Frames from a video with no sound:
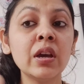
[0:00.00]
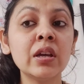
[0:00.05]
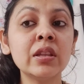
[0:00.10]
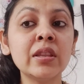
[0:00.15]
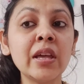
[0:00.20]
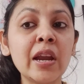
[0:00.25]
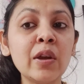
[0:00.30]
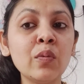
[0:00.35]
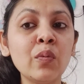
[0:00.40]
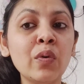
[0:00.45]

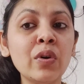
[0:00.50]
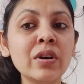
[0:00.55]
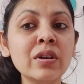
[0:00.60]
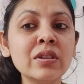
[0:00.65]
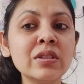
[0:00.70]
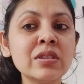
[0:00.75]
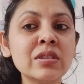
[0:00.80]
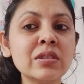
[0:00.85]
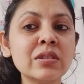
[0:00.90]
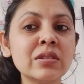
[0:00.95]
that
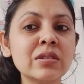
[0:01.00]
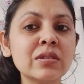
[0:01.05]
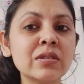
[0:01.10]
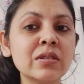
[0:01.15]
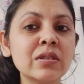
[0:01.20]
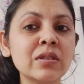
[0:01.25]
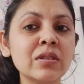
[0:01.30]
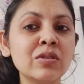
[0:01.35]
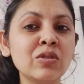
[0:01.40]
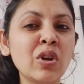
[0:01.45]

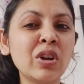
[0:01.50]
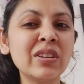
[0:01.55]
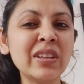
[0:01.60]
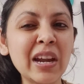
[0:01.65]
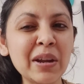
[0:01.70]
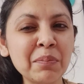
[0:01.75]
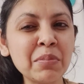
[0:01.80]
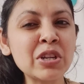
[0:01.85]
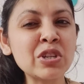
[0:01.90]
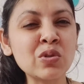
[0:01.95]
was not
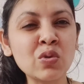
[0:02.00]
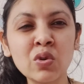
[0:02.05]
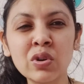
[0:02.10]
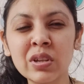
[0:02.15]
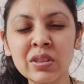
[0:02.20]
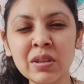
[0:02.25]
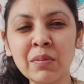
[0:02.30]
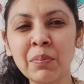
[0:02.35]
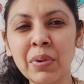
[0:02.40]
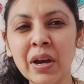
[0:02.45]
that much good
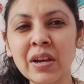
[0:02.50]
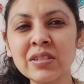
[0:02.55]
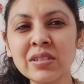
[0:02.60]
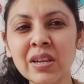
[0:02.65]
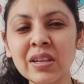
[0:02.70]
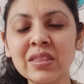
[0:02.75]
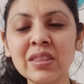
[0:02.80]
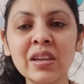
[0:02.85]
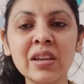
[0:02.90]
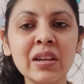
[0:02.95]
in the past,
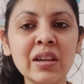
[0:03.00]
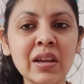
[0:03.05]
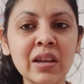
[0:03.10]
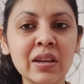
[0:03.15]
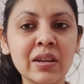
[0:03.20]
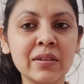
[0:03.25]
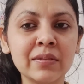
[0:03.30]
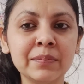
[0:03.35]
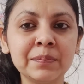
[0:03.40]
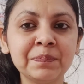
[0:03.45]
I think,
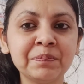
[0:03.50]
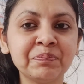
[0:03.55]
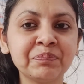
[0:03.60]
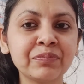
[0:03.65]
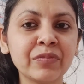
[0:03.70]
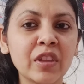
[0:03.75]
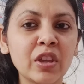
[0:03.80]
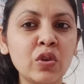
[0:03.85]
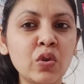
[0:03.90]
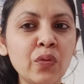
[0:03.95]
and
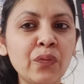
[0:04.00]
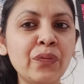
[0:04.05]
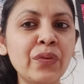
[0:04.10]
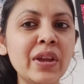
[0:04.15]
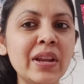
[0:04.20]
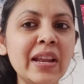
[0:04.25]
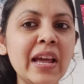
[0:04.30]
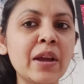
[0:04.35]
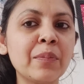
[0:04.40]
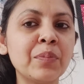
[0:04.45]
you
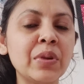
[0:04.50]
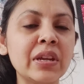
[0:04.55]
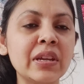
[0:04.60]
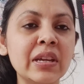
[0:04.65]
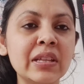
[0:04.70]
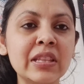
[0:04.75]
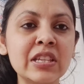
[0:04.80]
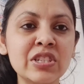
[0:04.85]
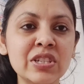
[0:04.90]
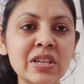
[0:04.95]
feel like
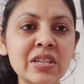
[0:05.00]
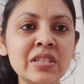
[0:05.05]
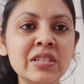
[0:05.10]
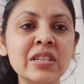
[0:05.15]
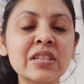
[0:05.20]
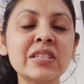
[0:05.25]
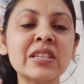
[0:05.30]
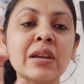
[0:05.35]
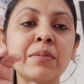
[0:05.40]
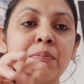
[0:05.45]
bringing the
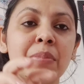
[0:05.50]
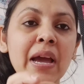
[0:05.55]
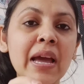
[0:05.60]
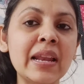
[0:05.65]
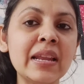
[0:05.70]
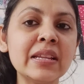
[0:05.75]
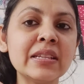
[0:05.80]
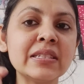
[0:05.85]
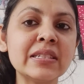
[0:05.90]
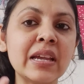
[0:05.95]
justice and
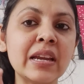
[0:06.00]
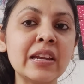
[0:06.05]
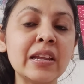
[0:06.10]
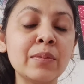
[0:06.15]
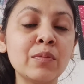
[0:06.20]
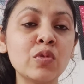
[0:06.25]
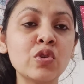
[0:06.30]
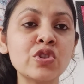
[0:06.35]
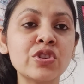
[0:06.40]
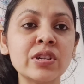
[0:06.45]
balance and
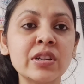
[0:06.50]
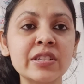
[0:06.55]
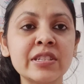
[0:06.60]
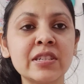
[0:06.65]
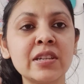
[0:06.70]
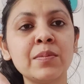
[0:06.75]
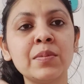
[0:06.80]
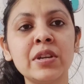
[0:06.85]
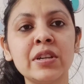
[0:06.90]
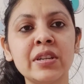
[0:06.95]
emotional
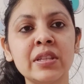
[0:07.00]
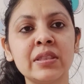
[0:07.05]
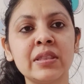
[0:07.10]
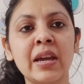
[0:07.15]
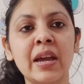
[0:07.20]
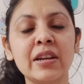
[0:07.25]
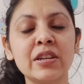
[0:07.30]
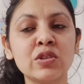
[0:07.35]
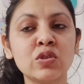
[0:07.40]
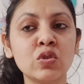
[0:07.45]
stability in
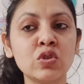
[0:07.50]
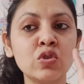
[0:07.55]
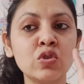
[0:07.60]
that. So